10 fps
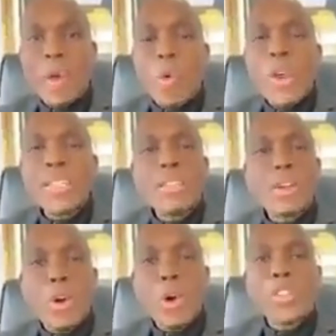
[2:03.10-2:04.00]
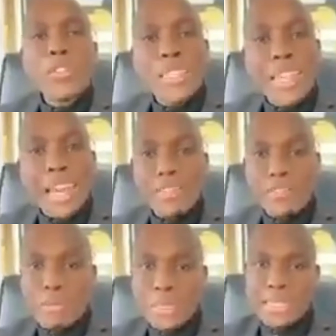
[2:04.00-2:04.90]
wasn't the cause of death
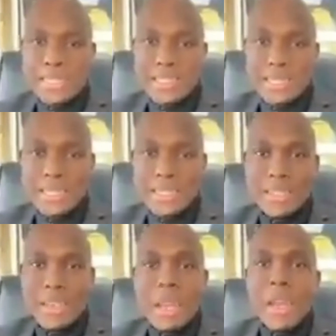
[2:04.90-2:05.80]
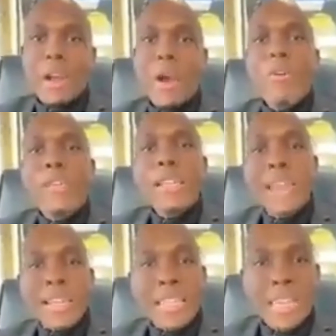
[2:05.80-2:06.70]
for businesses.
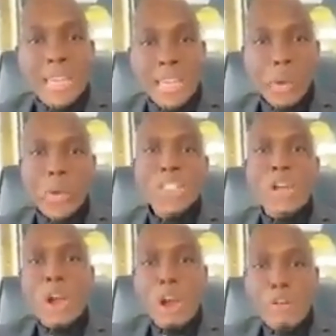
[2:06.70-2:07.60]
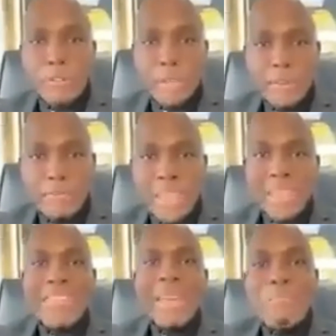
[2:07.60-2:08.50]
COVID-19 was the coffin
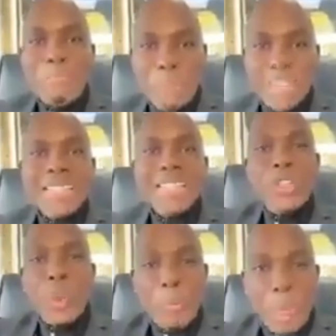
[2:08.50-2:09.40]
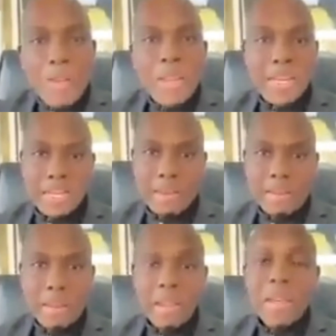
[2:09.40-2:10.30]
that businesses were buried in.
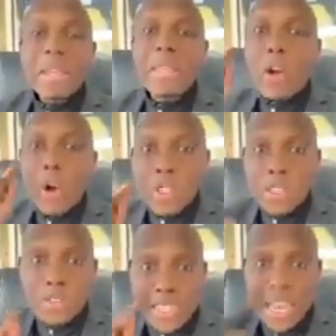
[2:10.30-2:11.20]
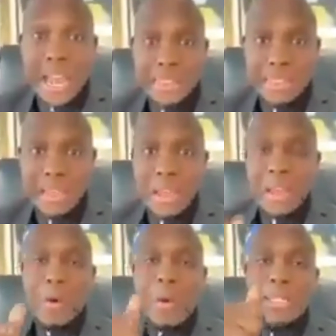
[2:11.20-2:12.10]
The cause of death
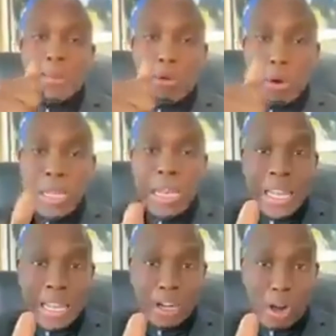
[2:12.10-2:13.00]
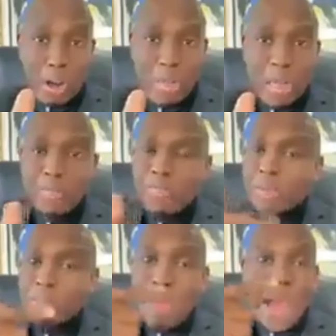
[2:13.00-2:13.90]
was a poorly led economy,
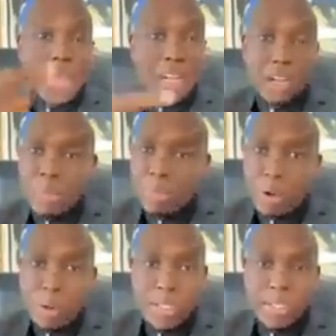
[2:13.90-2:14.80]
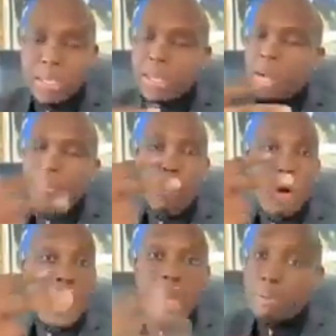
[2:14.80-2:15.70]
bad economic policy,
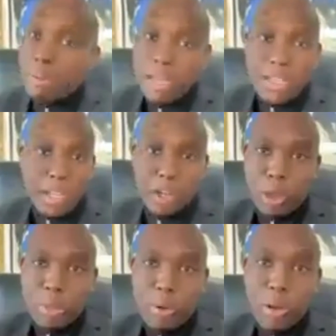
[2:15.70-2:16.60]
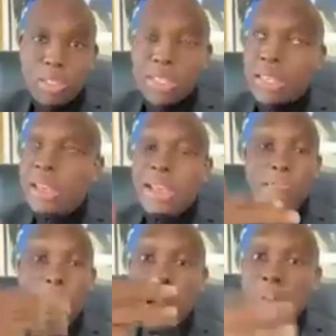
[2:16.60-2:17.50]
poorly implemented economic policy,
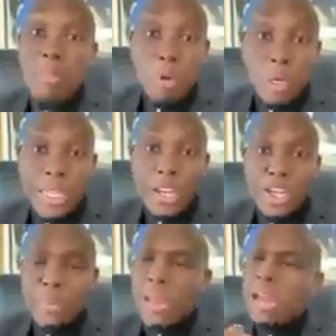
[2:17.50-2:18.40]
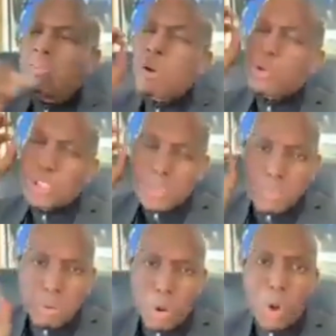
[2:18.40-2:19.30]
very poor leadership, and most
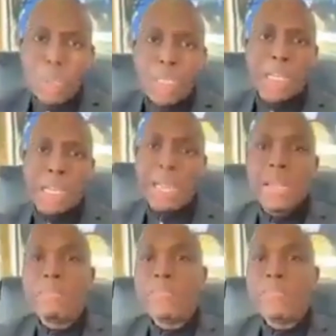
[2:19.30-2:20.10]
importantly,